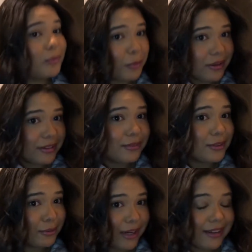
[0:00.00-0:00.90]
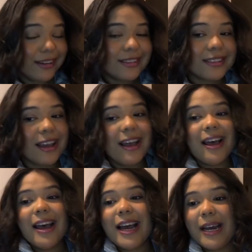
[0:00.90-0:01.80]
one of the greatest.
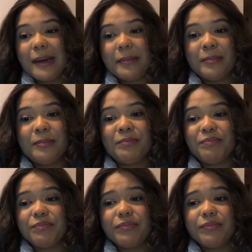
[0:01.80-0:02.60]
Um,